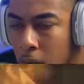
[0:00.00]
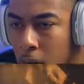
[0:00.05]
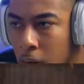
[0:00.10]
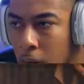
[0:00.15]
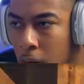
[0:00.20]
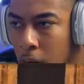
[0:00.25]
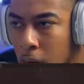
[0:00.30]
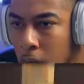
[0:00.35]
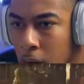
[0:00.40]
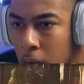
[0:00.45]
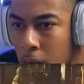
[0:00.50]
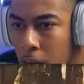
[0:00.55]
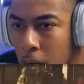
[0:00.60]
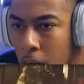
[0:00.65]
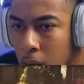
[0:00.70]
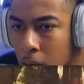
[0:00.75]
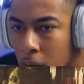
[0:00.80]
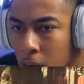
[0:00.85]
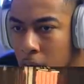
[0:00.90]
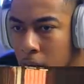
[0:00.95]

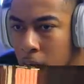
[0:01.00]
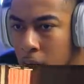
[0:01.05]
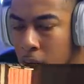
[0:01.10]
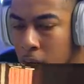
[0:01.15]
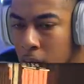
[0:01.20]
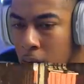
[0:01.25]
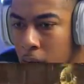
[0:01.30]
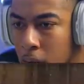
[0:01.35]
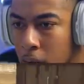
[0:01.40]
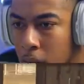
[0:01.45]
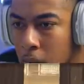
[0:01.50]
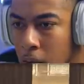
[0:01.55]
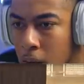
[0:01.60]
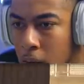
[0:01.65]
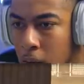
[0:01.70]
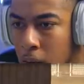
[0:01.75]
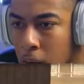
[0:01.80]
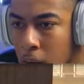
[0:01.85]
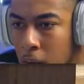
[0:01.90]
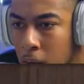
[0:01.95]

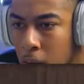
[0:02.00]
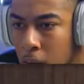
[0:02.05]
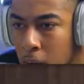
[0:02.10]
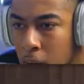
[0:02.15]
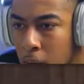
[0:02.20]
No one is speaking in this clip.